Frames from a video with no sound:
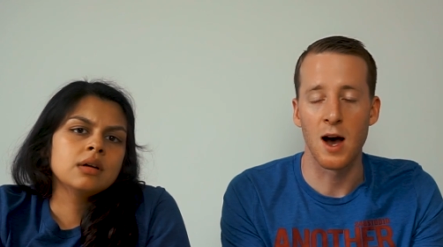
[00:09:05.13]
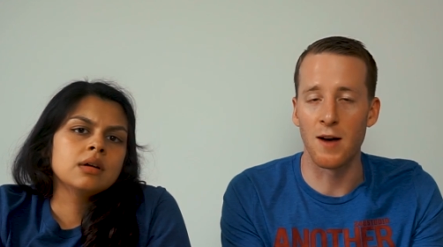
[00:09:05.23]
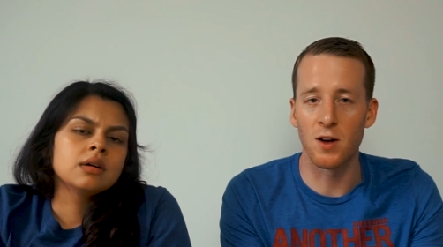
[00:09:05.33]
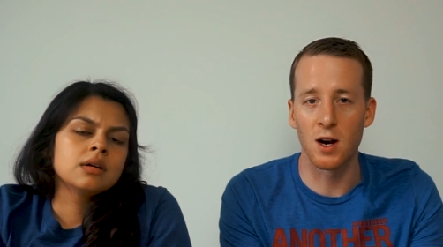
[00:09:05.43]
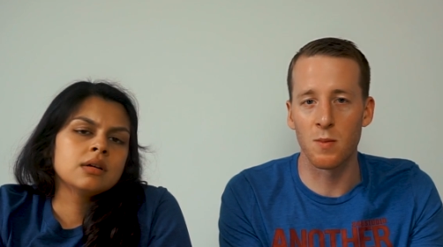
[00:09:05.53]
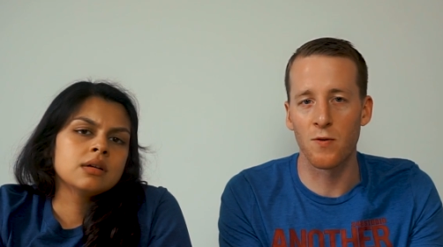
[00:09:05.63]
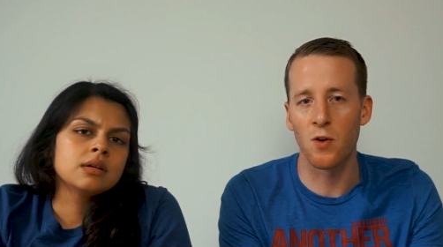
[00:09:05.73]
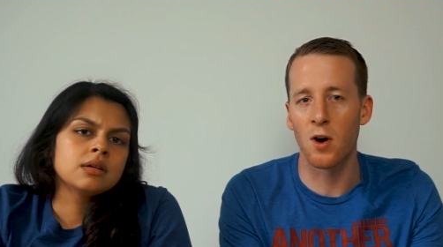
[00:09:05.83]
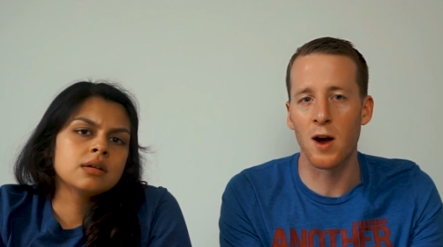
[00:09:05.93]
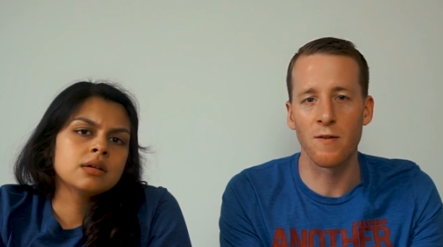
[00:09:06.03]
Speaker 1: I've done it
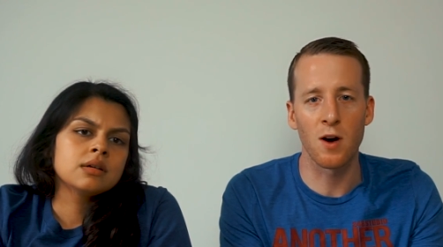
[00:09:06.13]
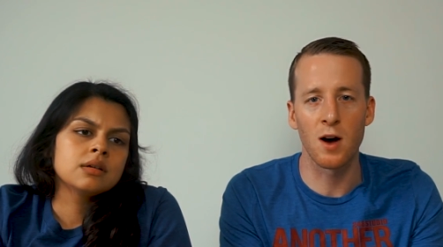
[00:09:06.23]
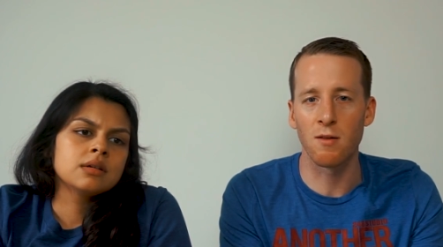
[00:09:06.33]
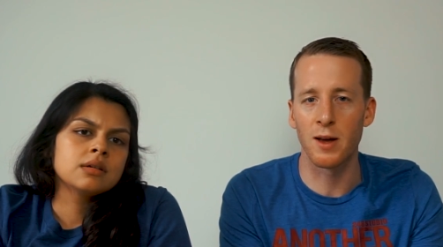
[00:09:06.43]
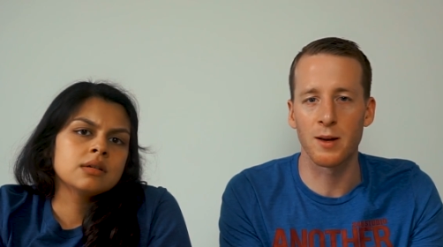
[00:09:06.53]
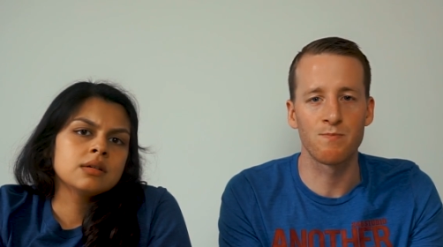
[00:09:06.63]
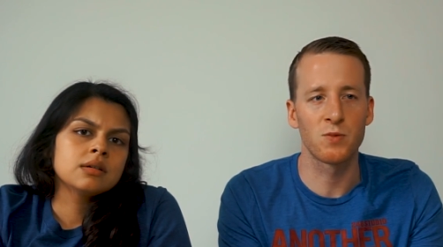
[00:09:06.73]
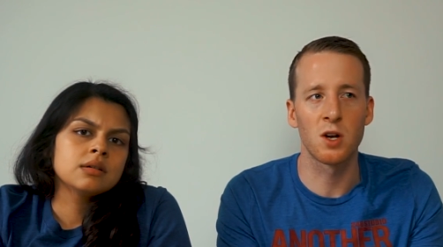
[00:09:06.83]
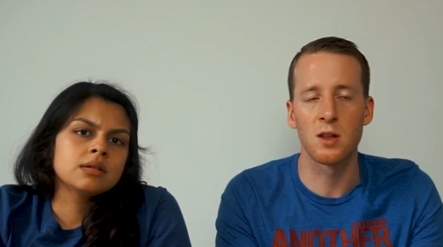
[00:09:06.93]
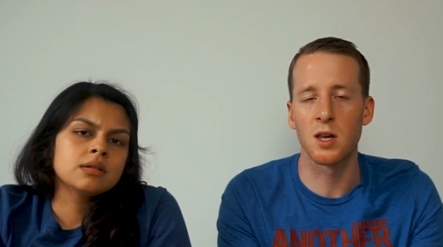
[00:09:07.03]
before. I've gone
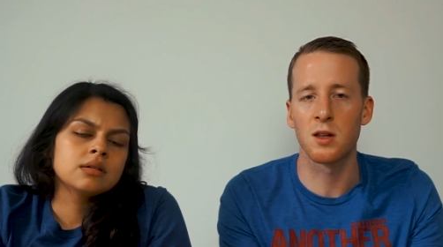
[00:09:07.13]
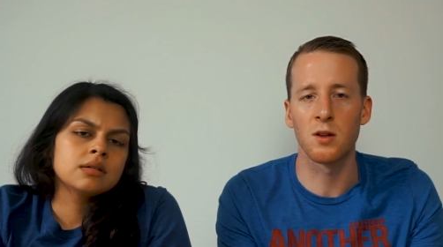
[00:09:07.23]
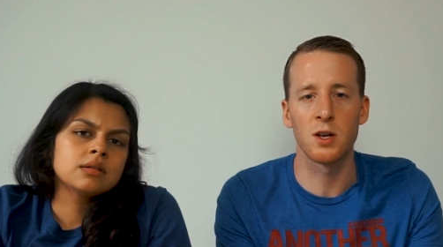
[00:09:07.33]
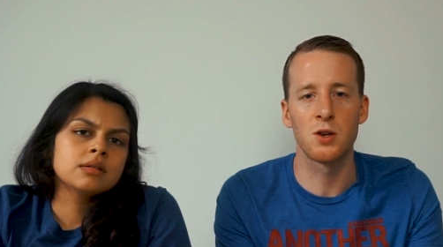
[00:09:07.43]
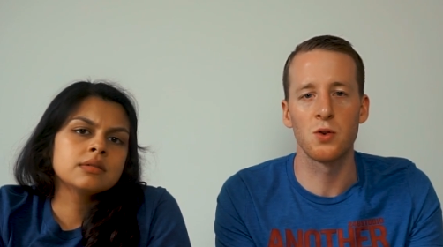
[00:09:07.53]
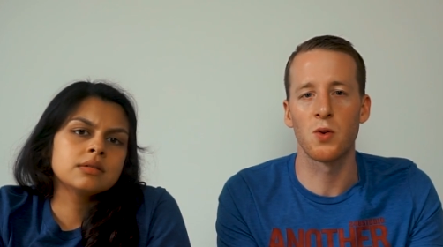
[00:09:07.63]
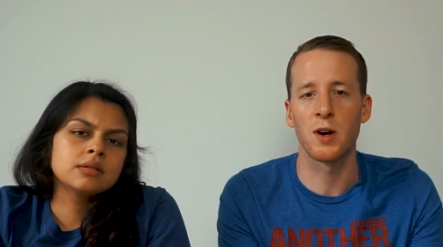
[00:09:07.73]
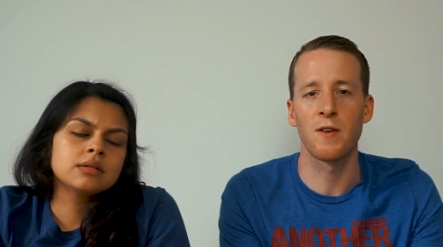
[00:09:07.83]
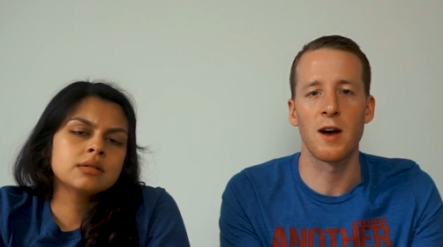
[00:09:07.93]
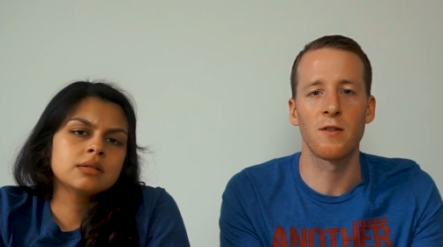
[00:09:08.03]
like consistently
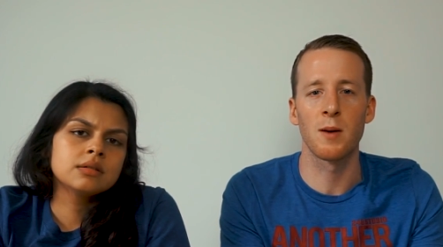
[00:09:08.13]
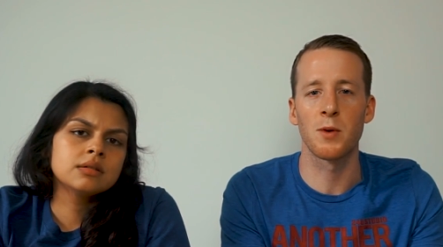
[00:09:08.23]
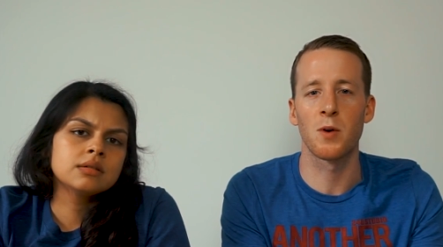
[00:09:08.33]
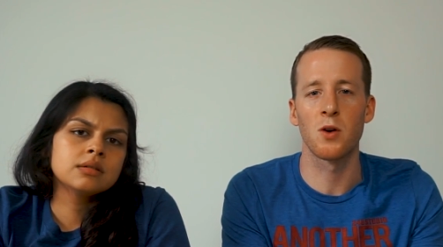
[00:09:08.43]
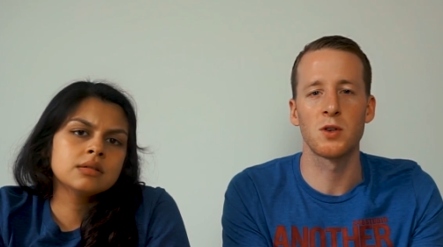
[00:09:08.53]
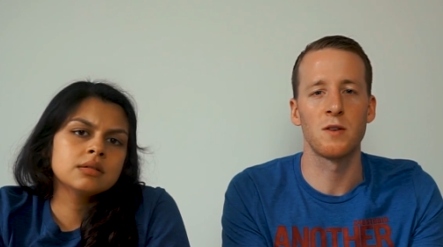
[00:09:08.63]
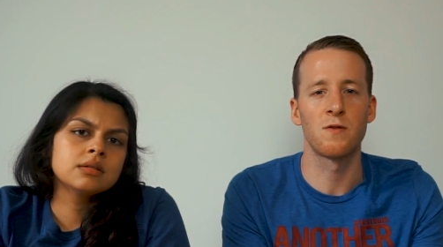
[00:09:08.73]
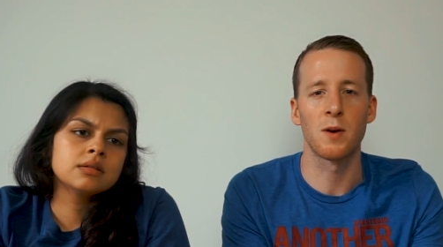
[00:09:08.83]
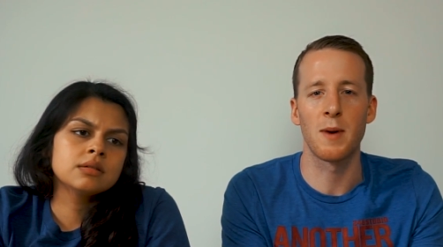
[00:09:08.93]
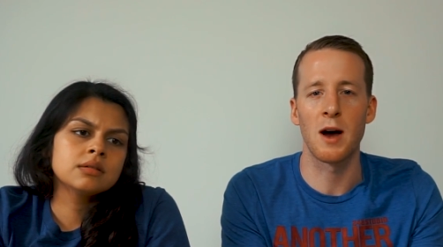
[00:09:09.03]
225 grams of protein
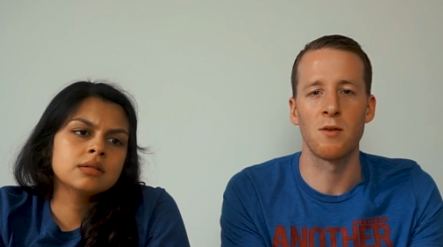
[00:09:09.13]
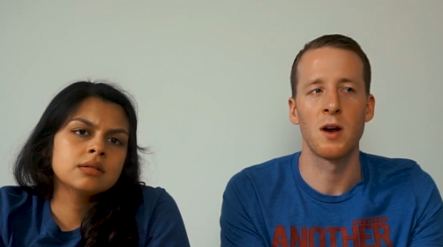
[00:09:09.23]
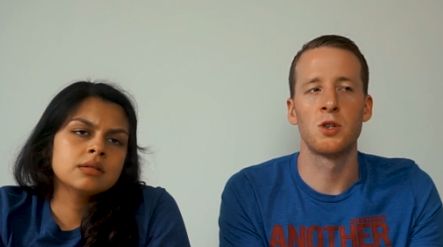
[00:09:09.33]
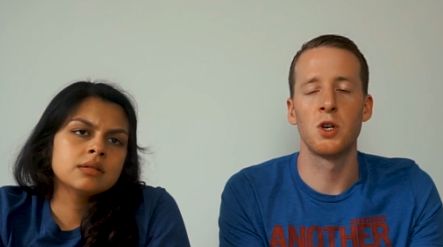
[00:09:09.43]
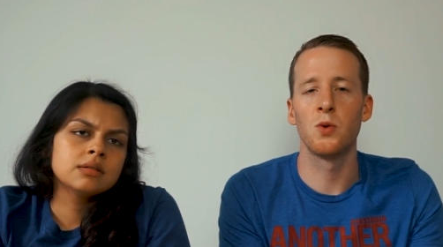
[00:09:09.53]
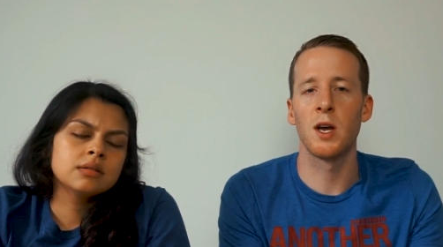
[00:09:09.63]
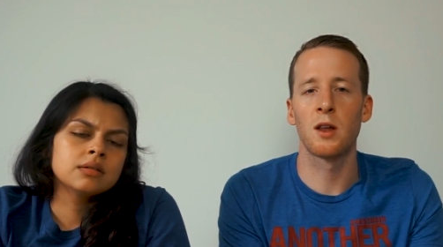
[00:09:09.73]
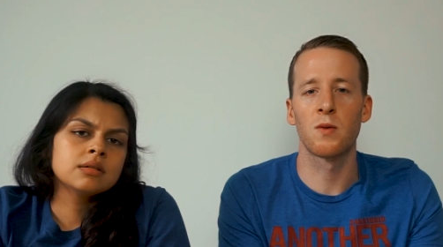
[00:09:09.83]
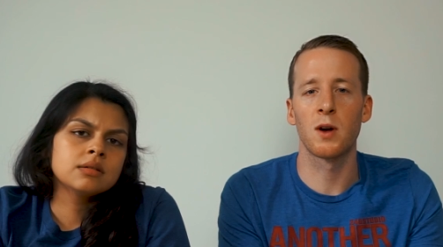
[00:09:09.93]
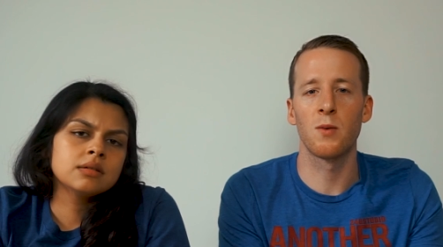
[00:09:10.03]
for about two
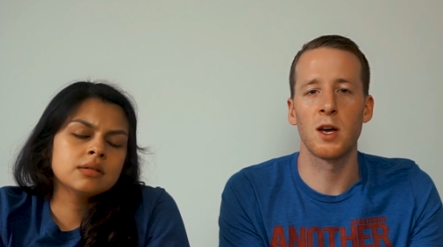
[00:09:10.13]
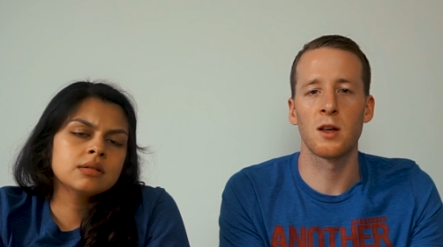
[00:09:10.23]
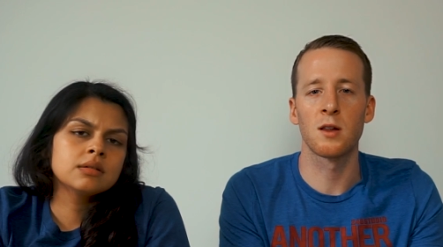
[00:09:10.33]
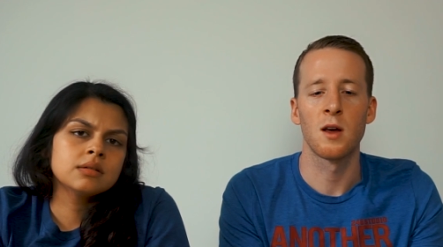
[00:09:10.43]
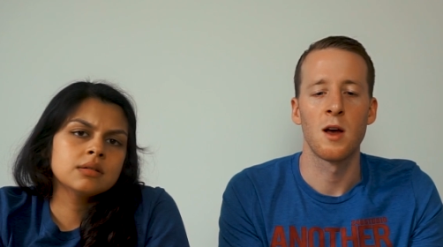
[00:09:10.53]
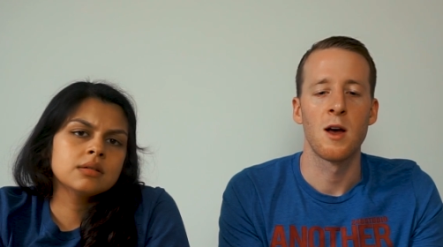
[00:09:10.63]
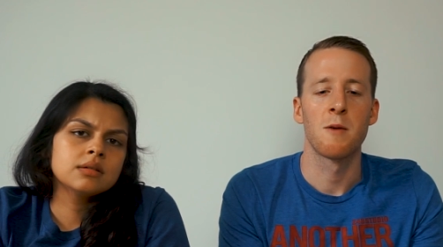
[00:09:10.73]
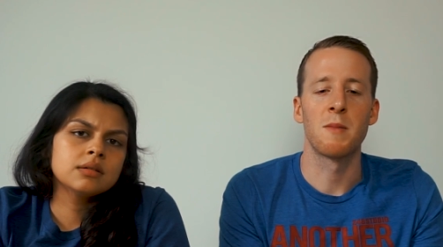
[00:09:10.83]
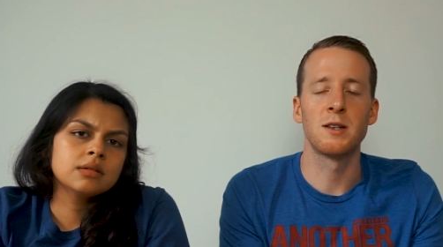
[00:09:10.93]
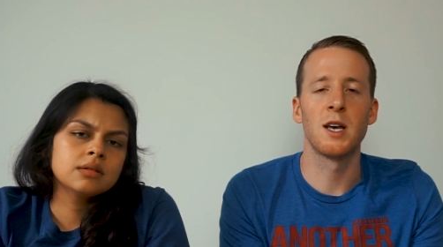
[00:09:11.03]
weeks, three weeks.
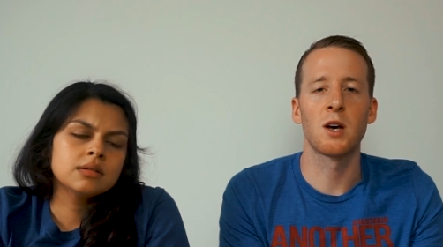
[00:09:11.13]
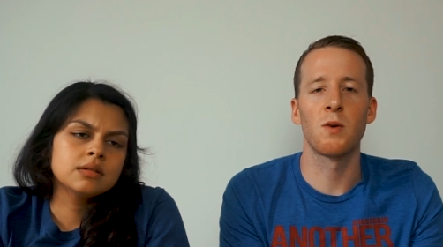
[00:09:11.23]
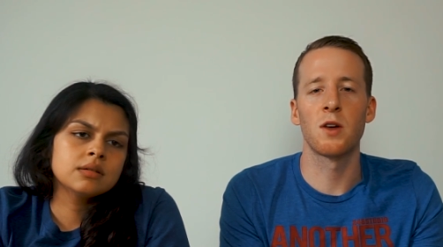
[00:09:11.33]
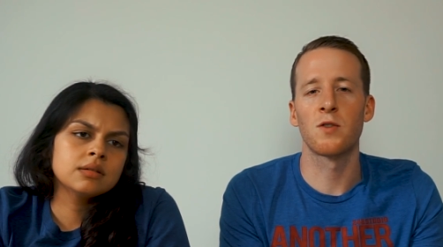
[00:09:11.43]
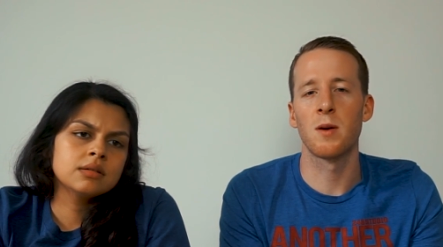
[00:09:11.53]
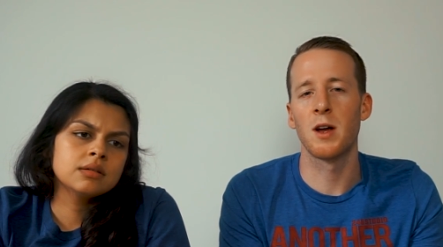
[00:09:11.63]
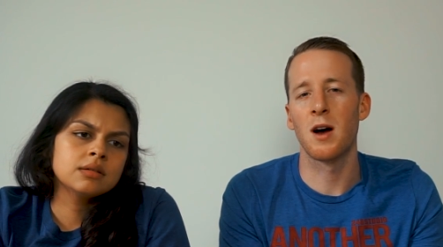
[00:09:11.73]
My takeaways from